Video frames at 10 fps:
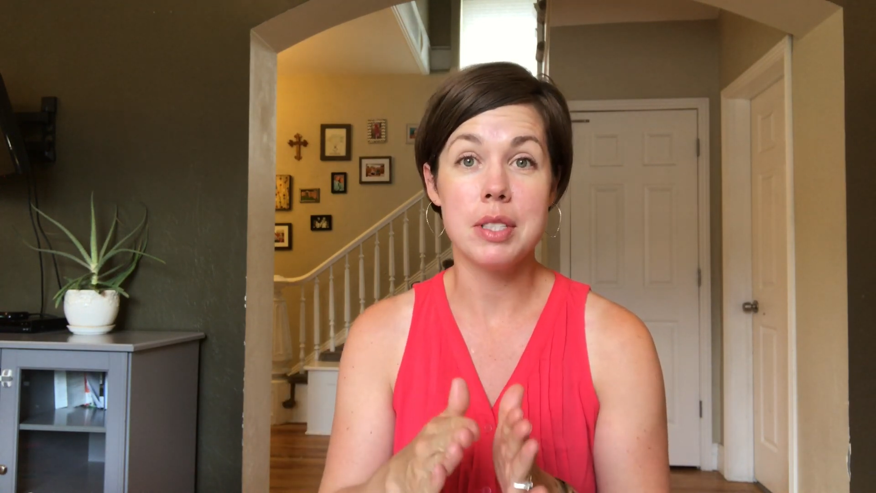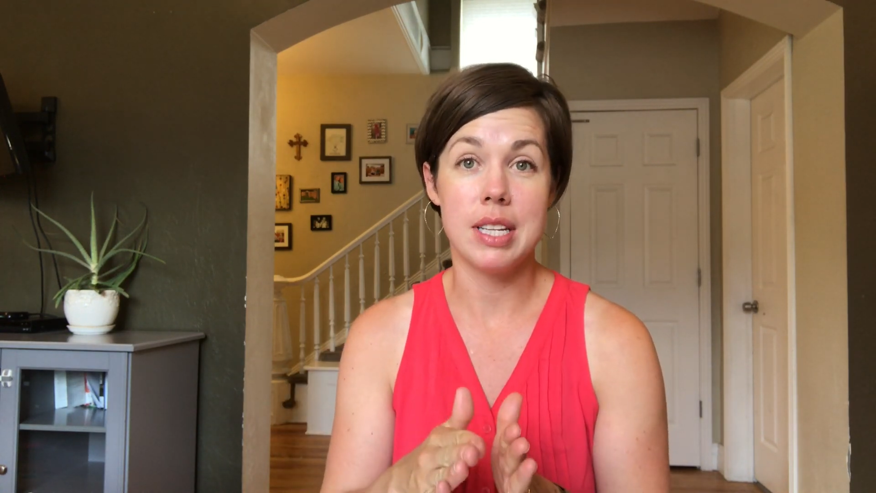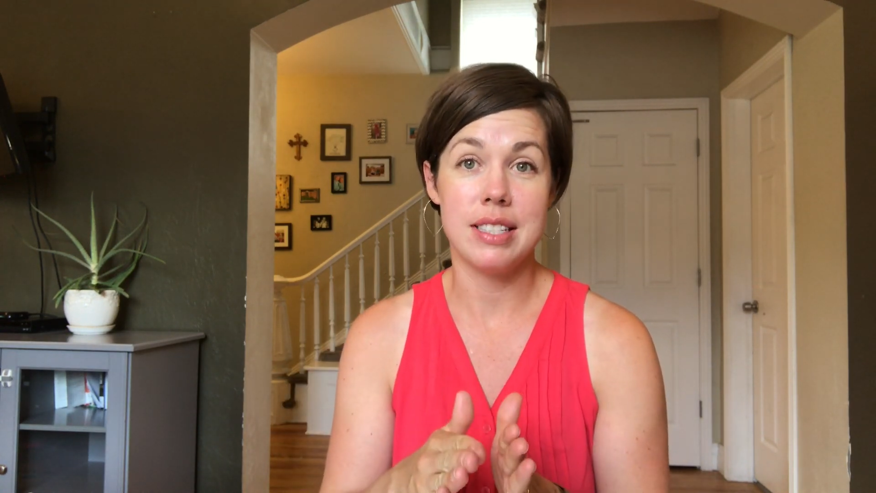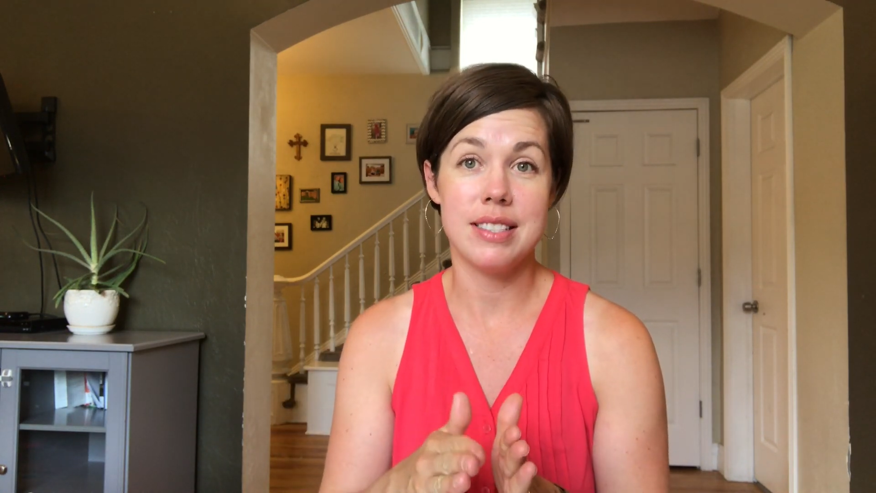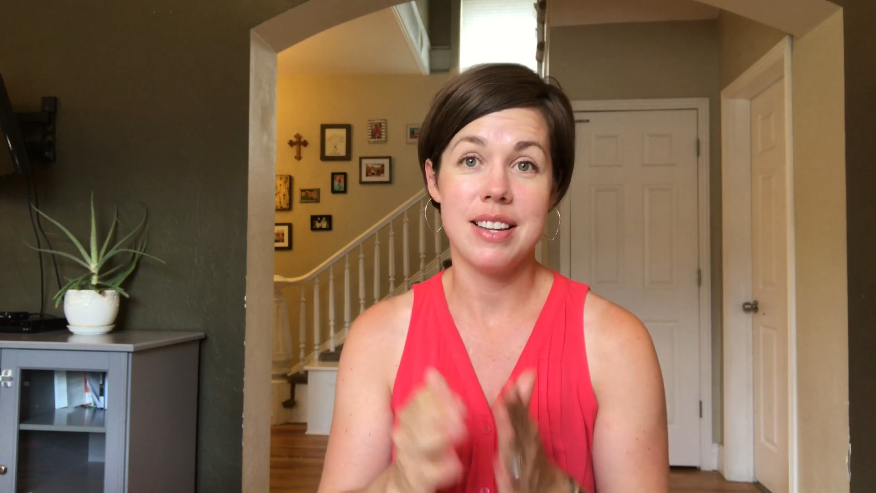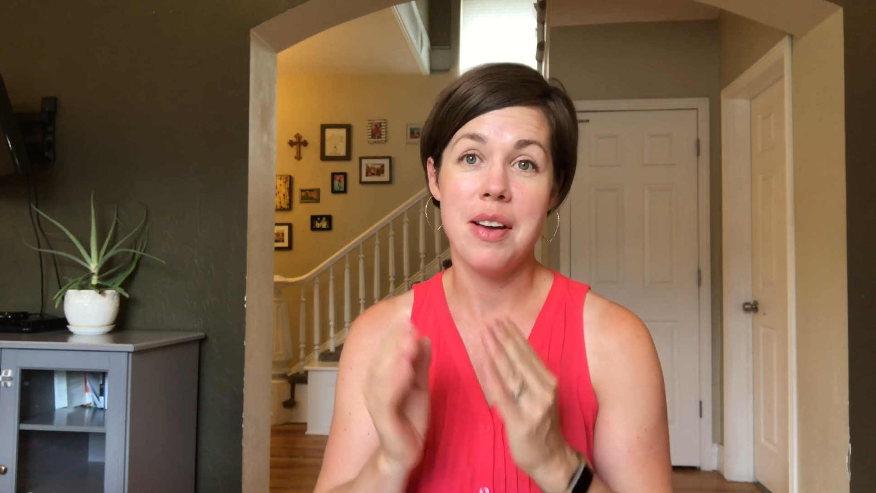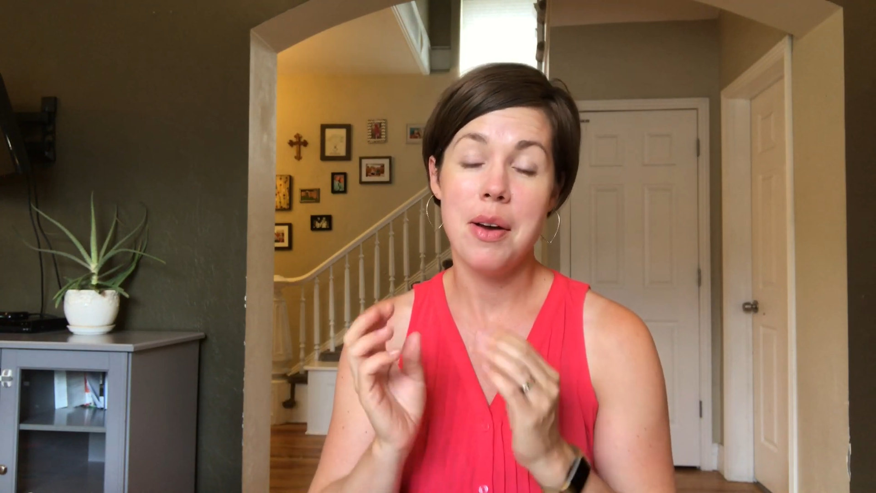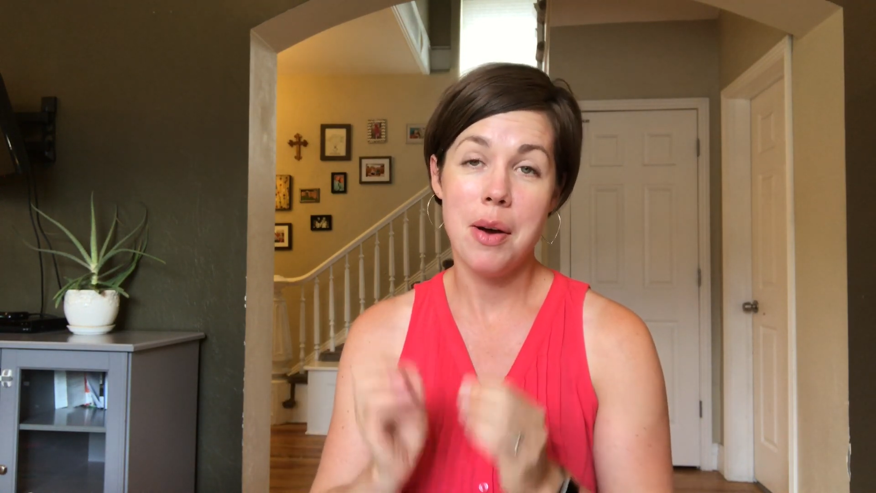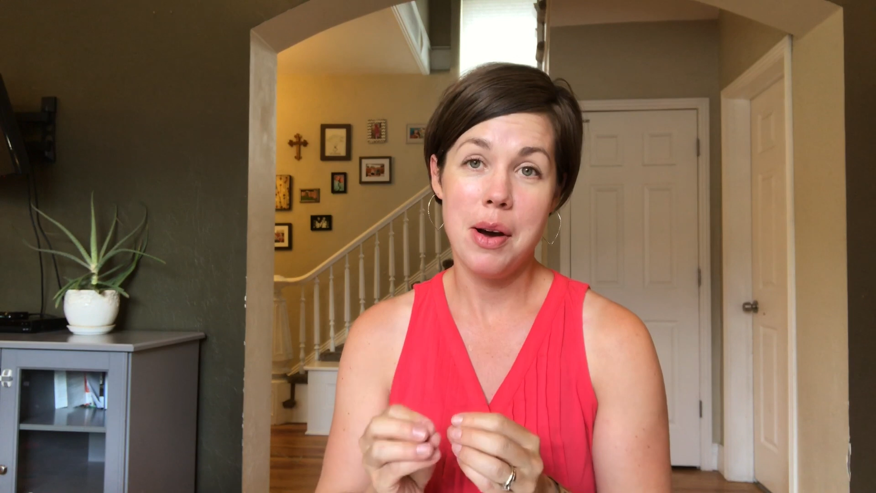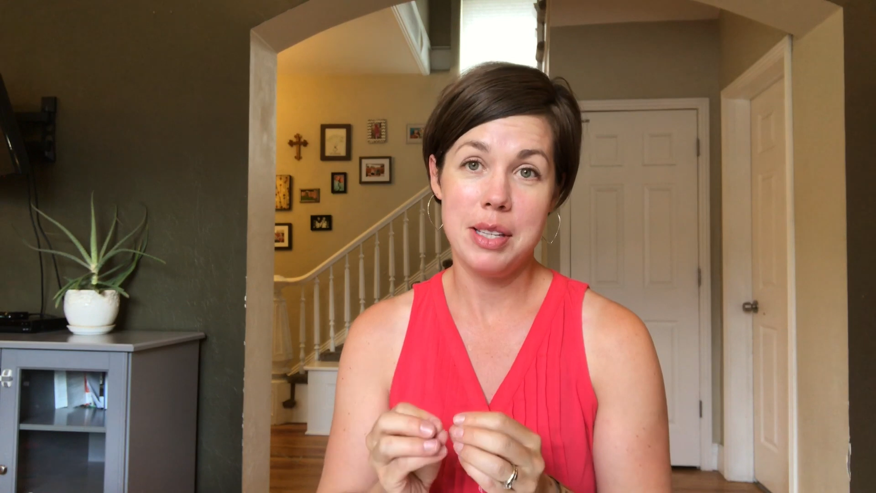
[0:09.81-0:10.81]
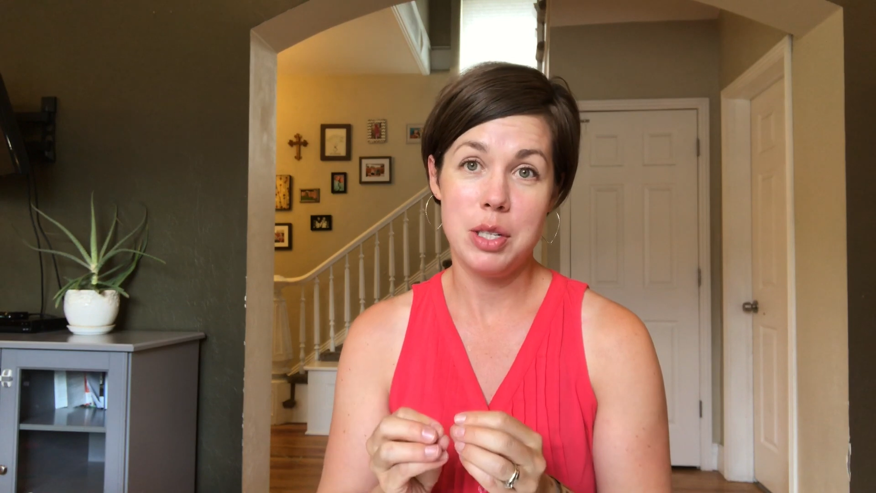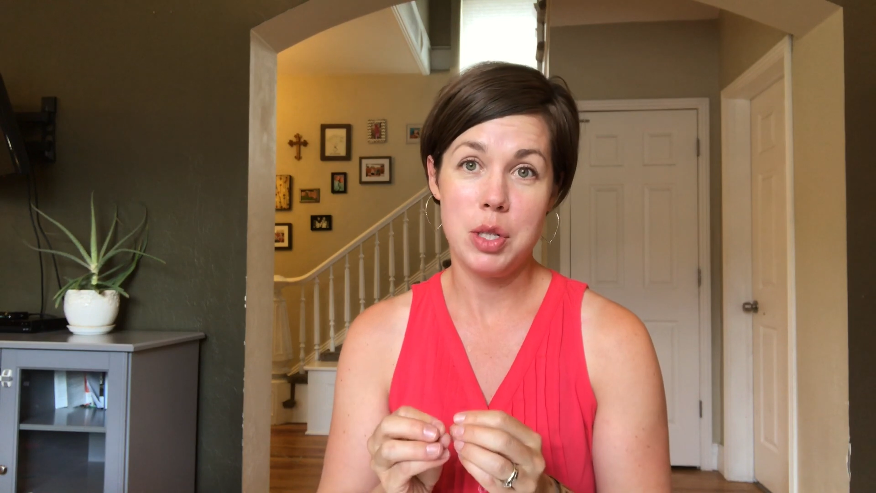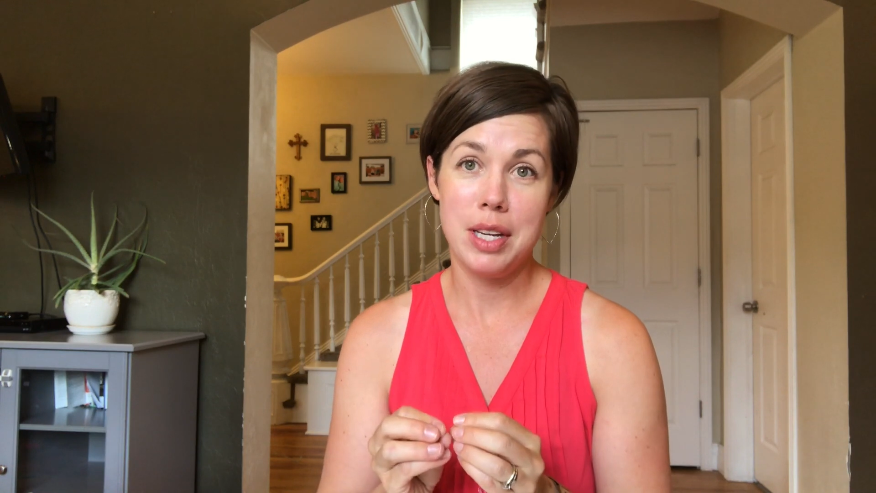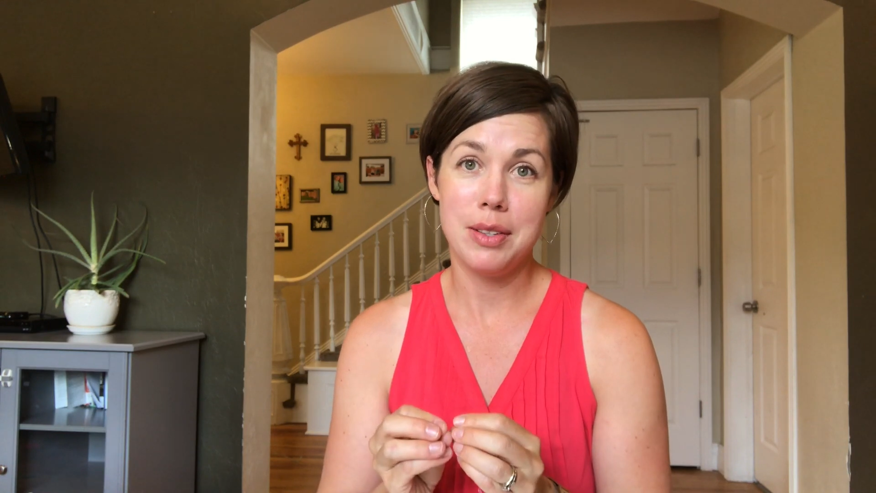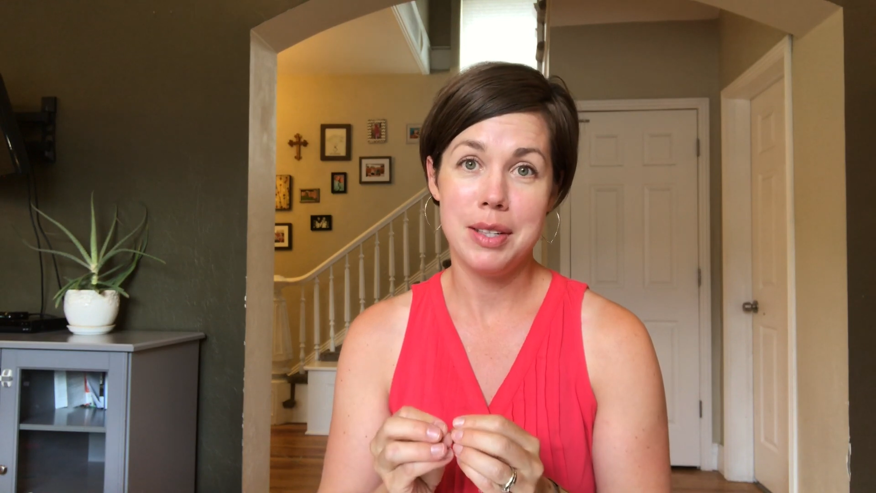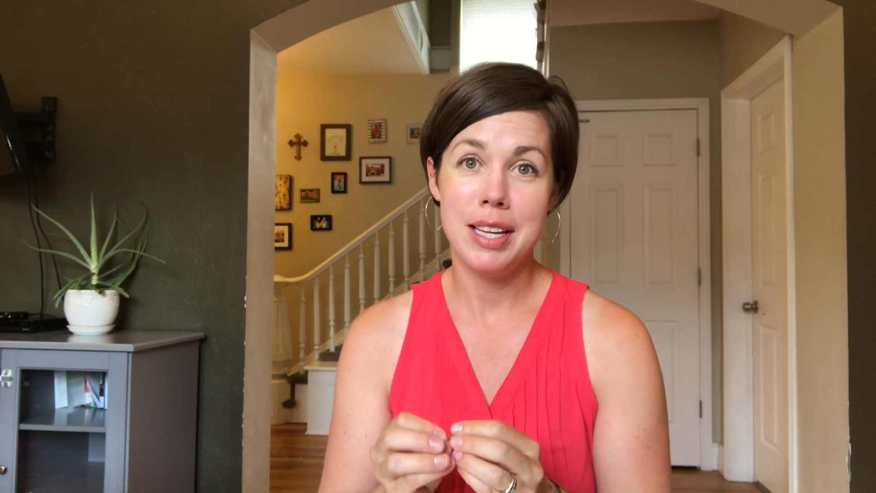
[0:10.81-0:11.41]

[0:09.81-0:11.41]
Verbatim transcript: things on this channel.